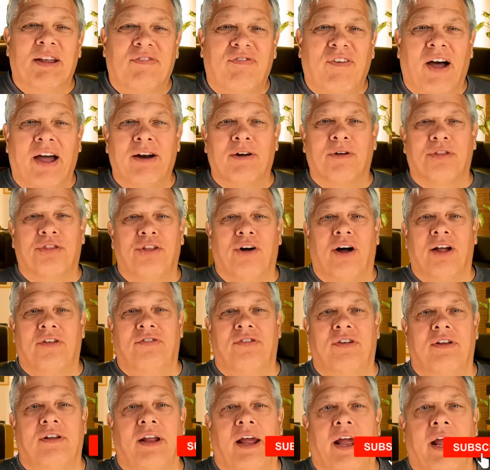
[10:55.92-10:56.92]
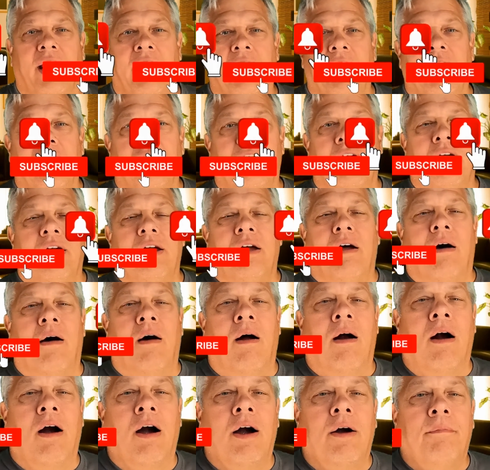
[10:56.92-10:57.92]
my final thoughts today
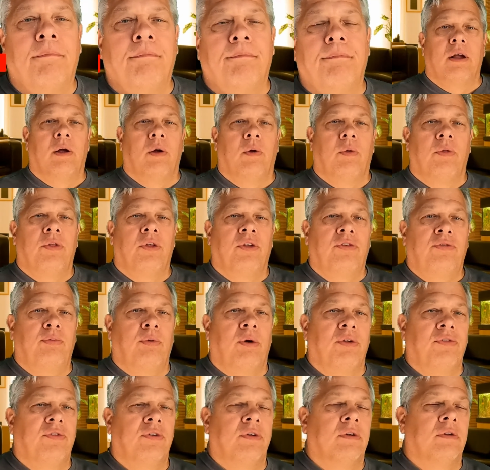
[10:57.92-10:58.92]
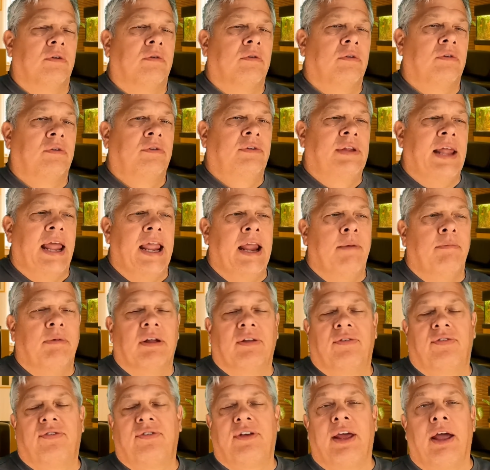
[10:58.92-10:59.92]
are, this wasn't aimed
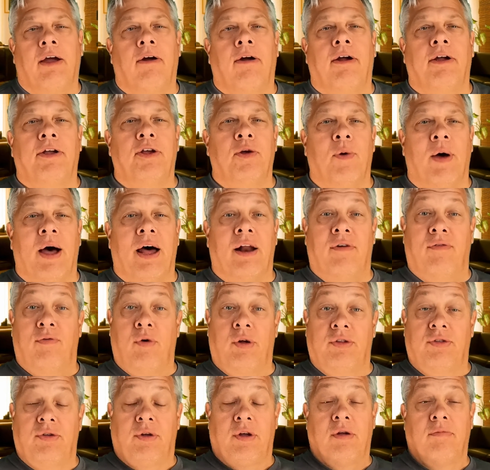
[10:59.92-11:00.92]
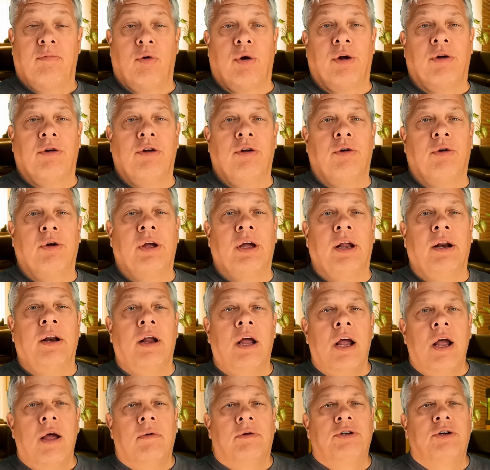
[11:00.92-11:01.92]
at scaring you out of what the career you're in.
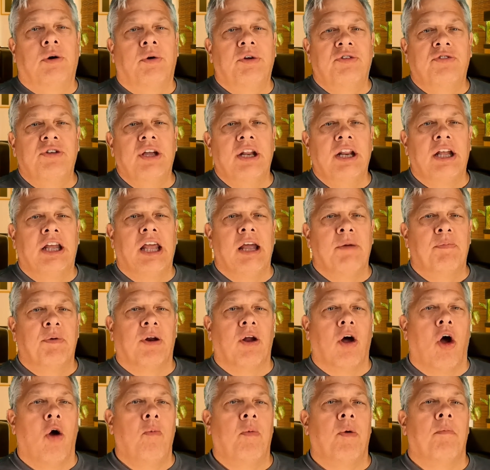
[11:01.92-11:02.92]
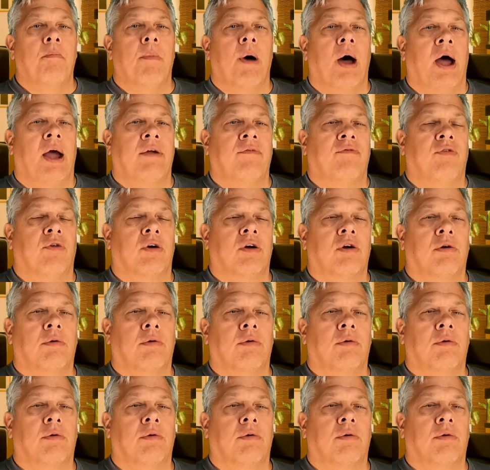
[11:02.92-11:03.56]
But you always need to keep an open mind for